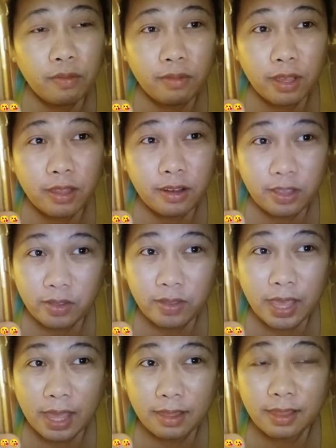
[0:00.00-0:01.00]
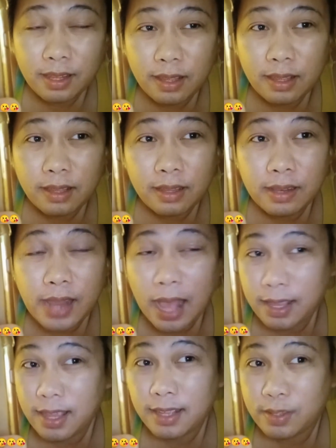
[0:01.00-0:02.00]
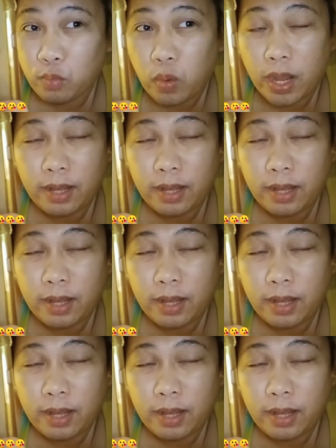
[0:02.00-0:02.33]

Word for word: whether you get the luckiest